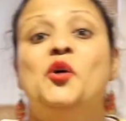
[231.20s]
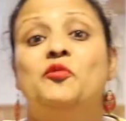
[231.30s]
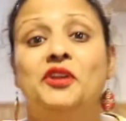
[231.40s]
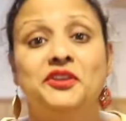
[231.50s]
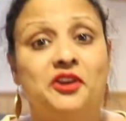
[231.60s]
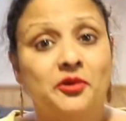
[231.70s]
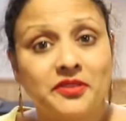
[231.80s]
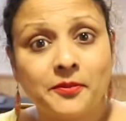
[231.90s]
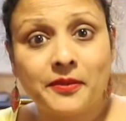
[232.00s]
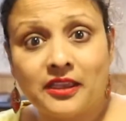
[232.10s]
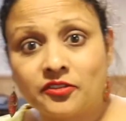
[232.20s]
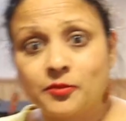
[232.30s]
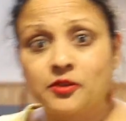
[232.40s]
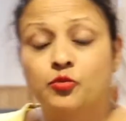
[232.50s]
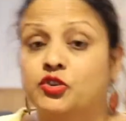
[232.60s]
Okay, you're in the
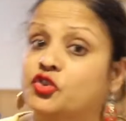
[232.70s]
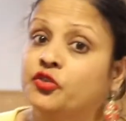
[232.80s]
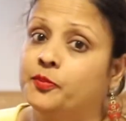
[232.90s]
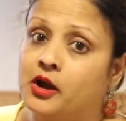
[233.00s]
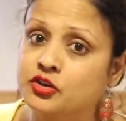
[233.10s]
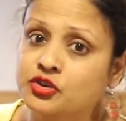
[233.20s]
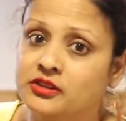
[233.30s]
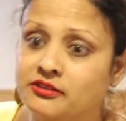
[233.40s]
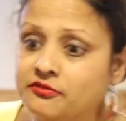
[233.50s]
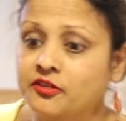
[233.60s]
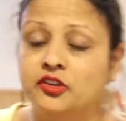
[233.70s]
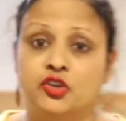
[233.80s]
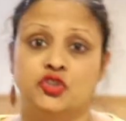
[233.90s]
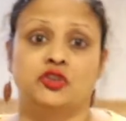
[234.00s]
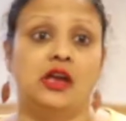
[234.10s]
basement, which is partially
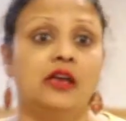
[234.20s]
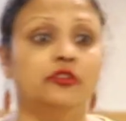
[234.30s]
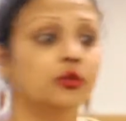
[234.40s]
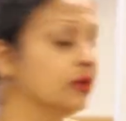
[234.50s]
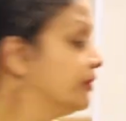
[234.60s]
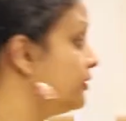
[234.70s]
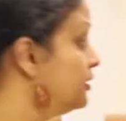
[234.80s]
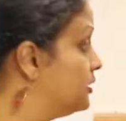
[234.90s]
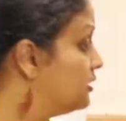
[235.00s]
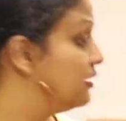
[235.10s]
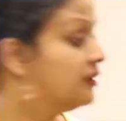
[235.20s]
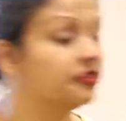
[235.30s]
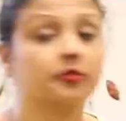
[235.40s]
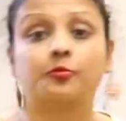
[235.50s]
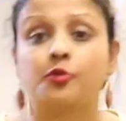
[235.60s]
finished. As you can see,
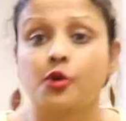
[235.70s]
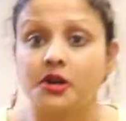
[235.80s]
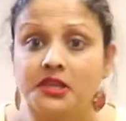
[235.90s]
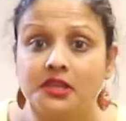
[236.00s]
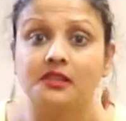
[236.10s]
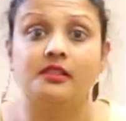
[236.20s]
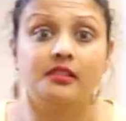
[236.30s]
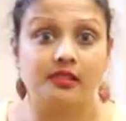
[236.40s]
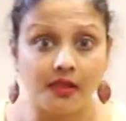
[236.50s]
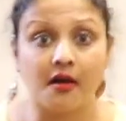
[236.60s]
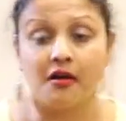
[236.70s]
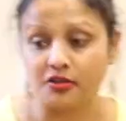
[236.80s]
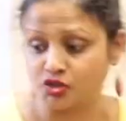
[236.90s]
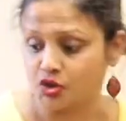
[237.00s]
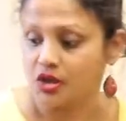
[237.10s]
it's pretty
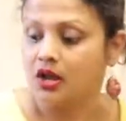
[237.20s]
large.